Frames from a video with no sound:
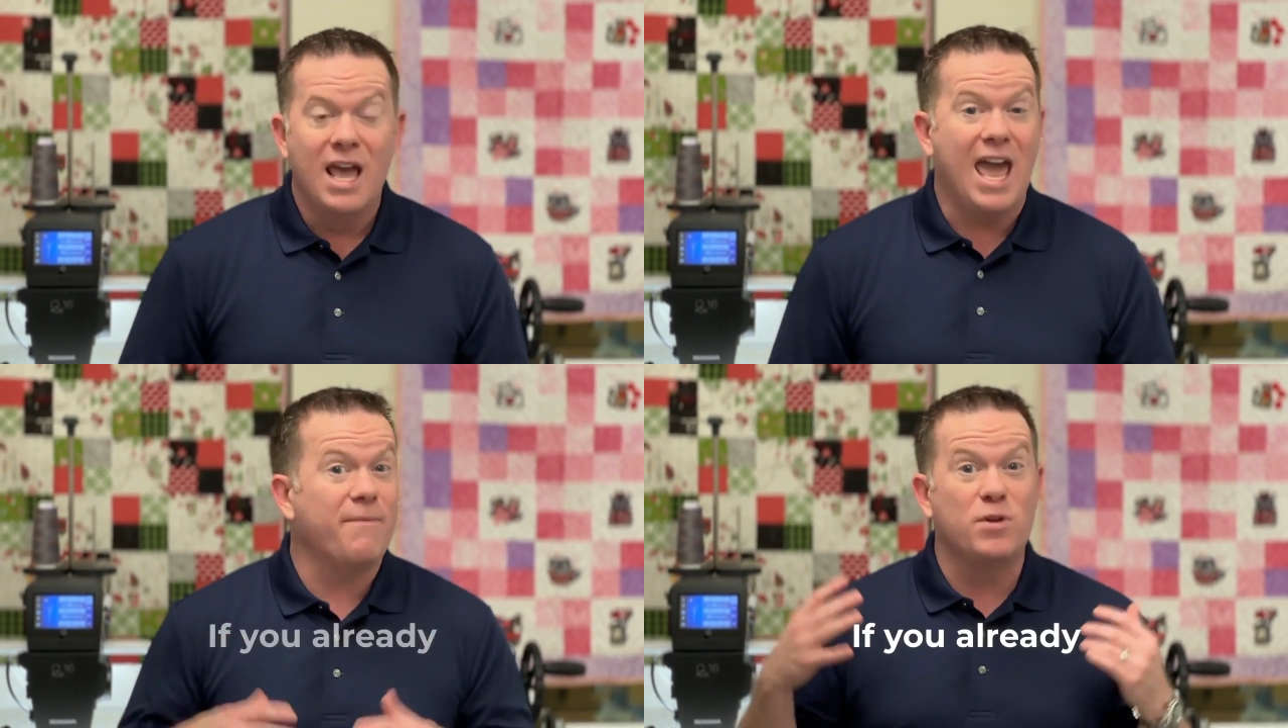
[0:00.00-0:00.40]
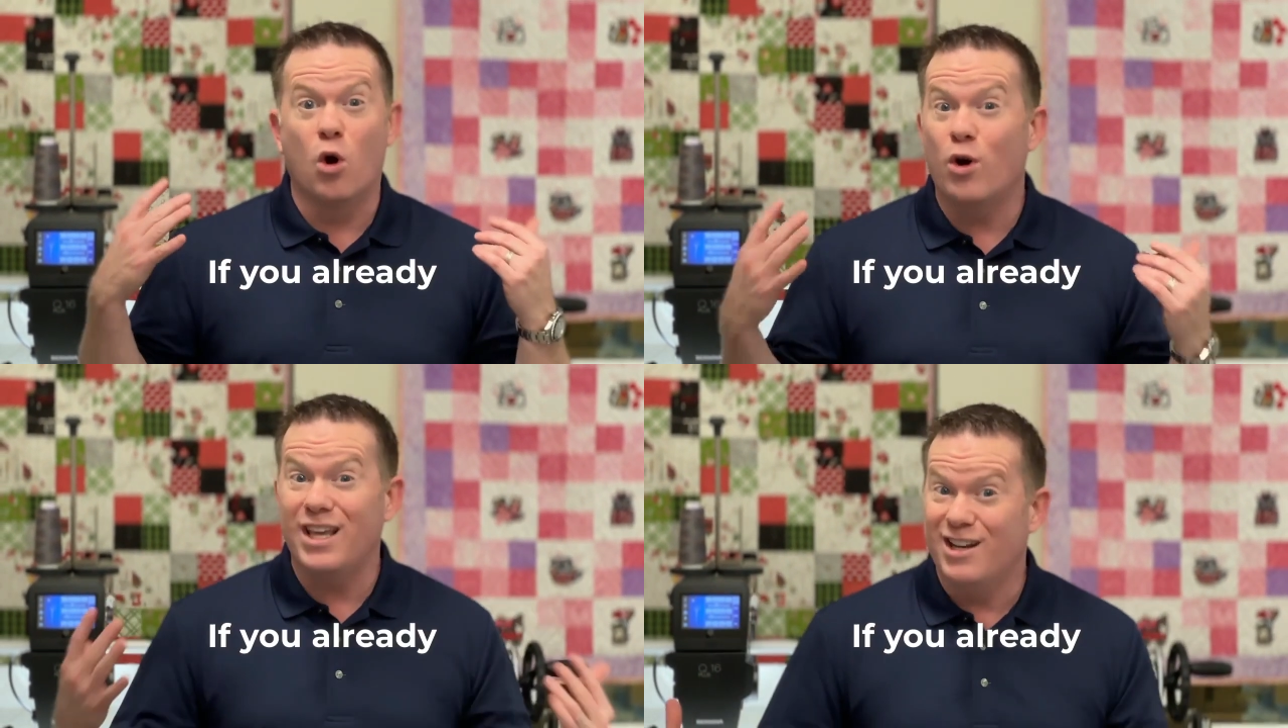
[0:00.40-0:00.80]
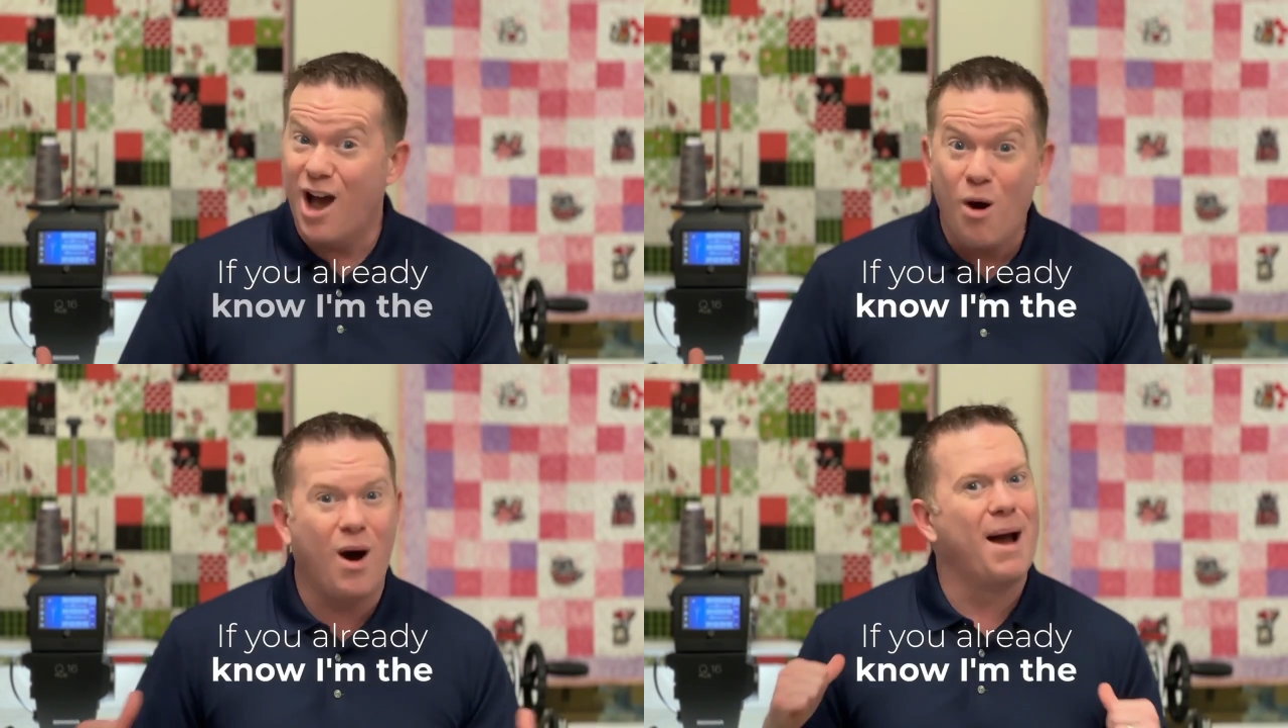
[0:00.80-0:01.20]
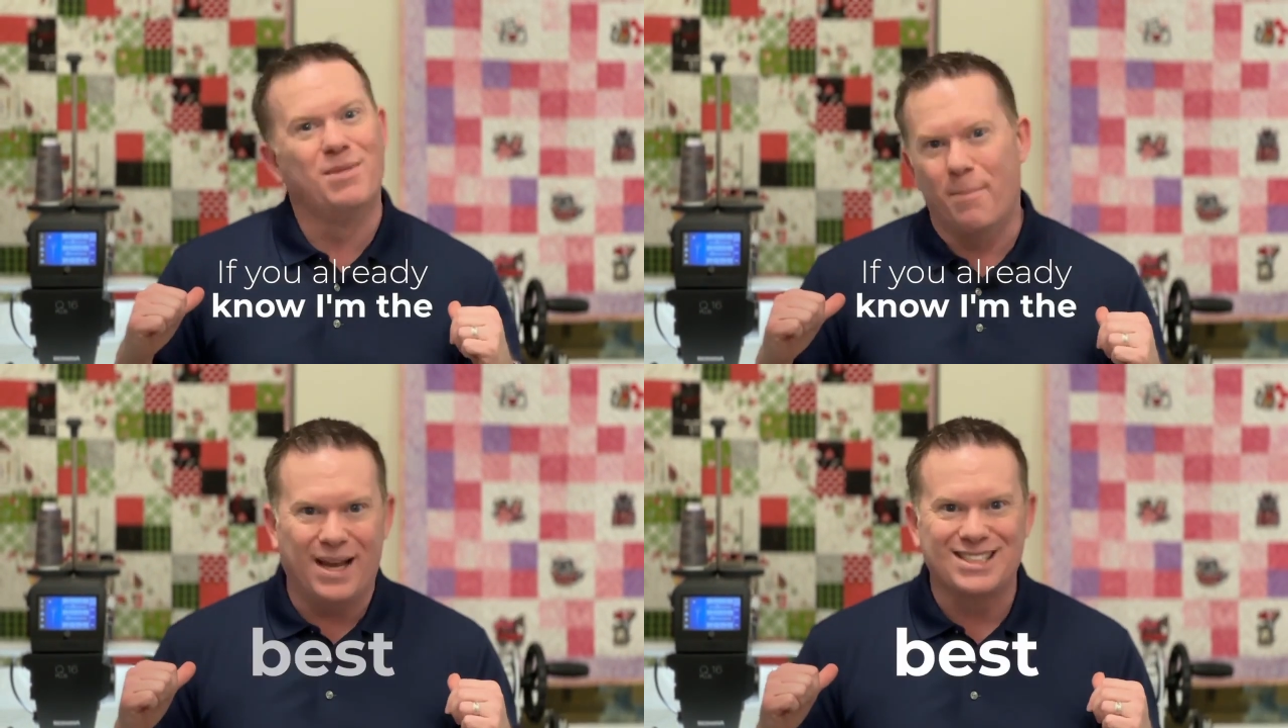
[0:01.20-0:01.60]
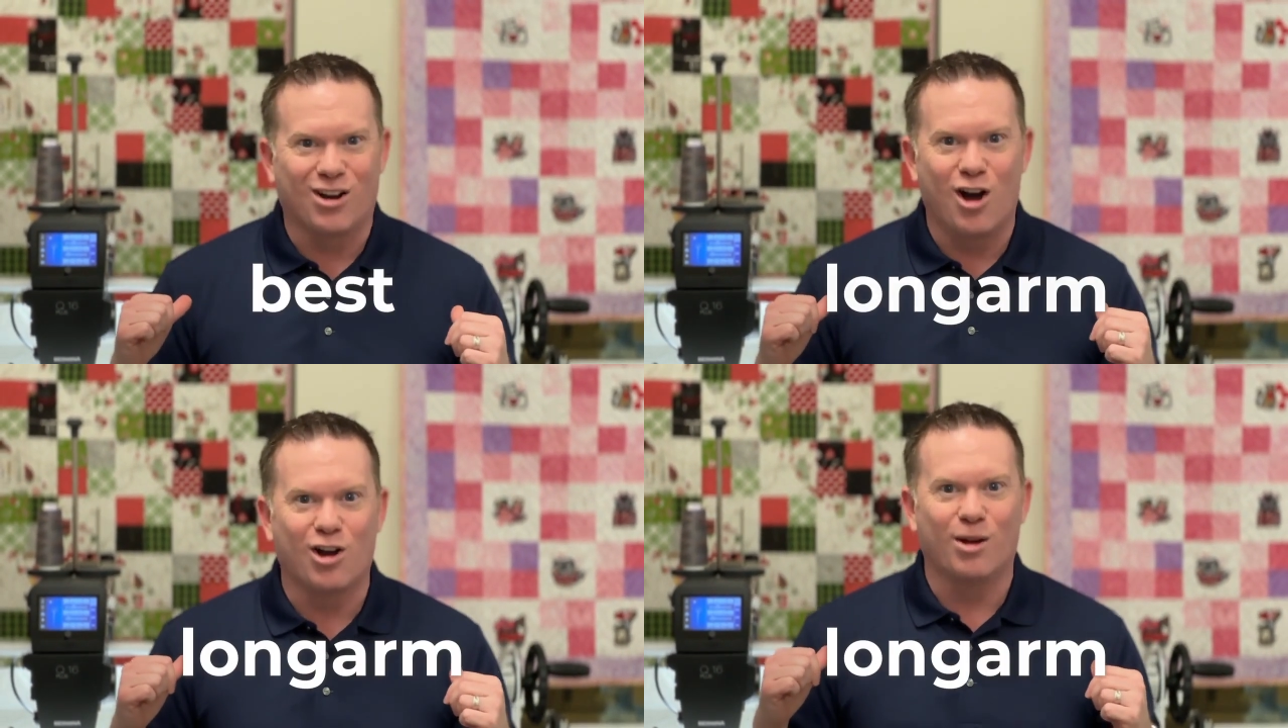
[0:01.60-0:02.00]
If you already know I'm the best
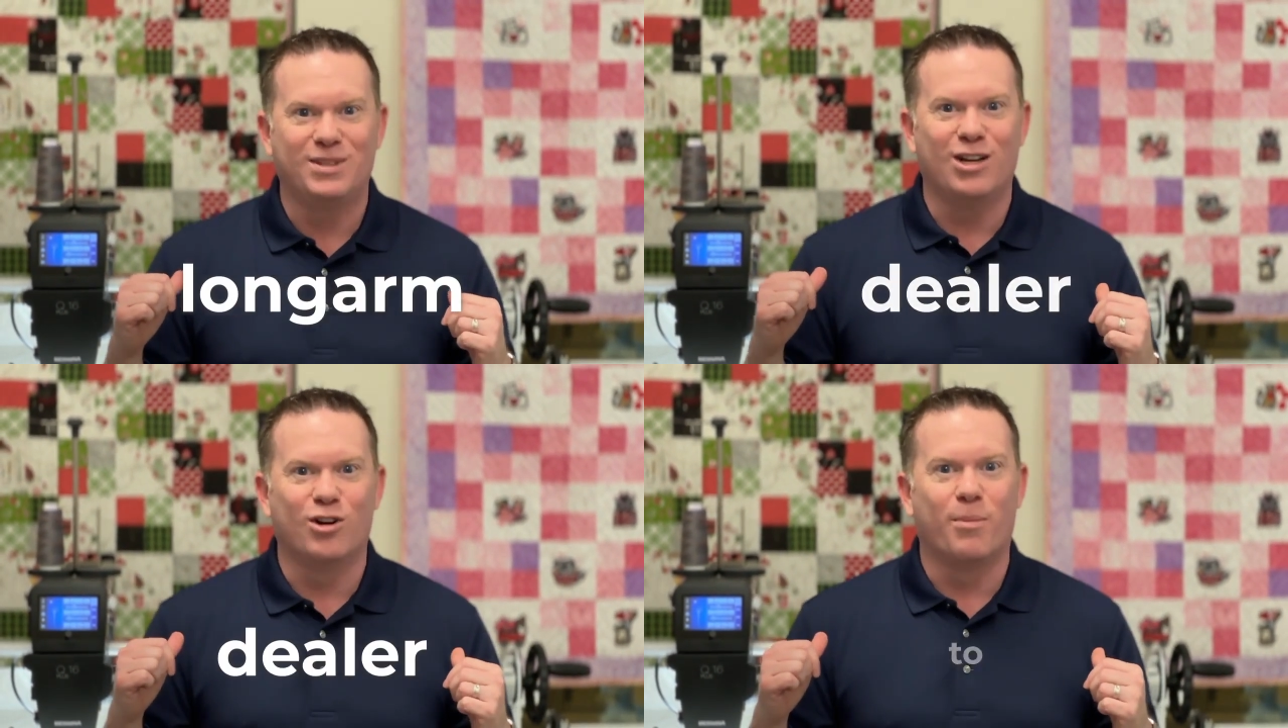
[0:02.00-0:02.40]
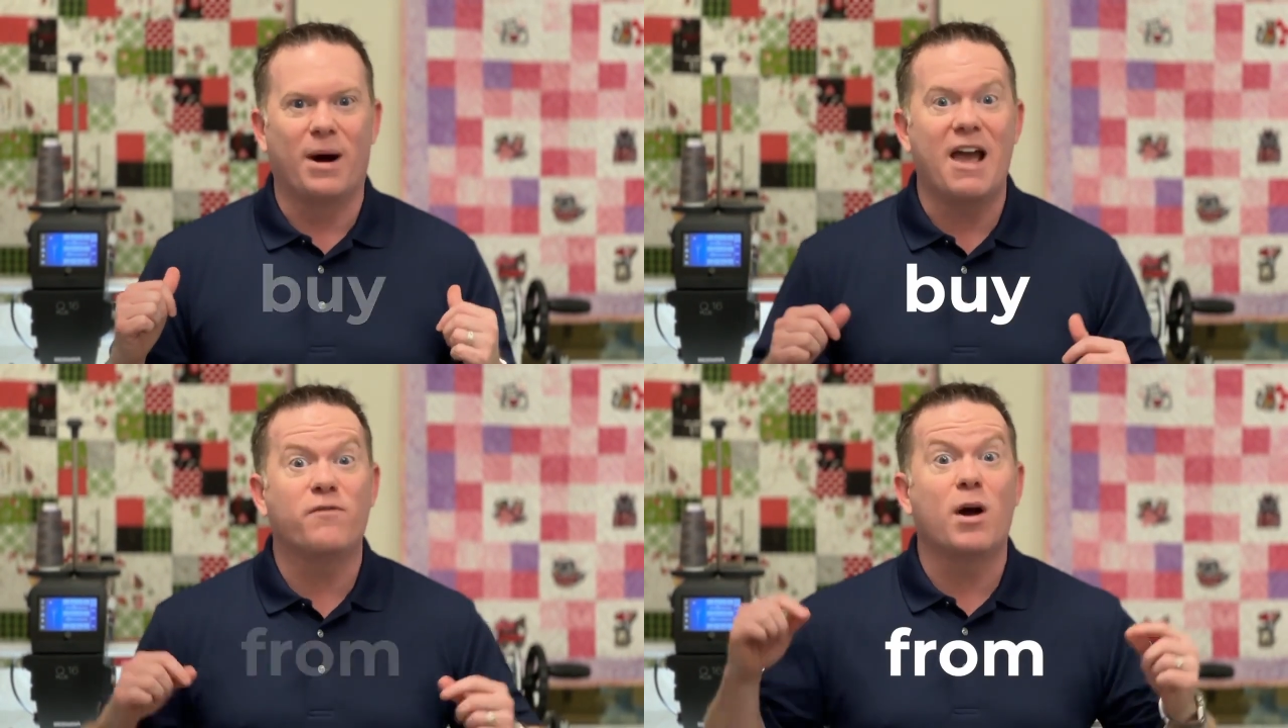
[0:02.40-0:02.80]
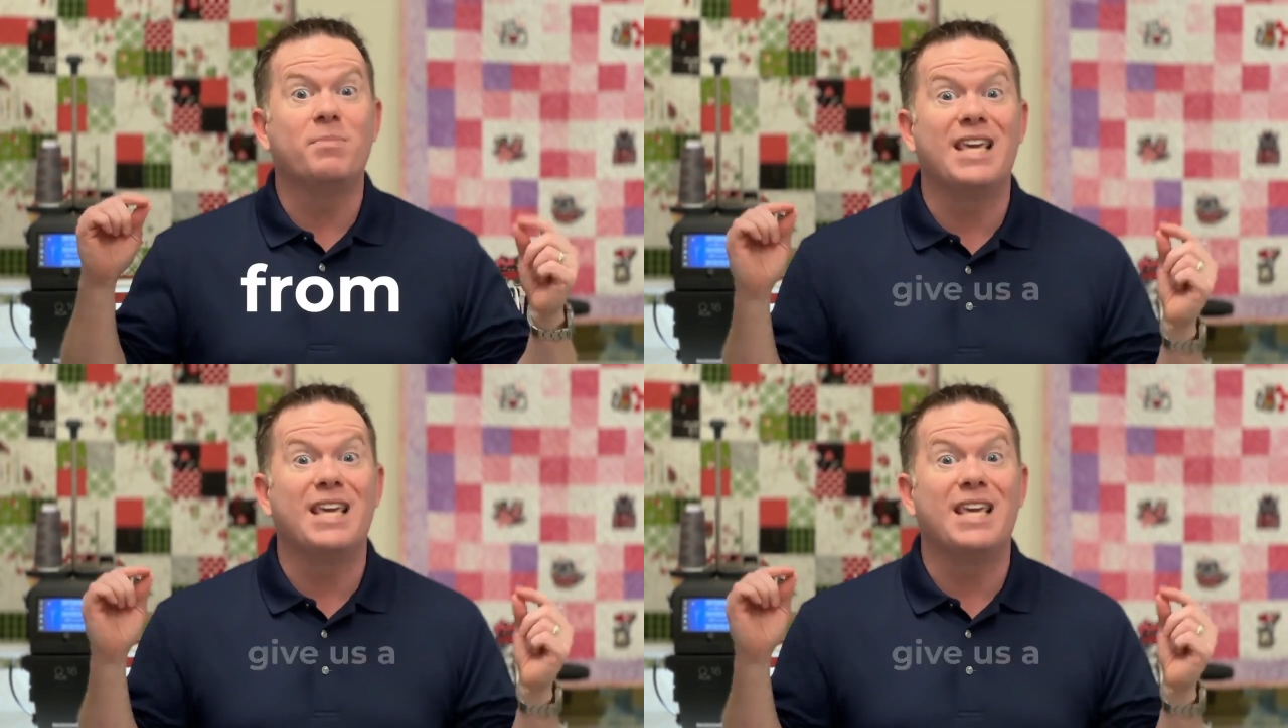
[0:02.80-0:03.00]
long arm dealer to buy from,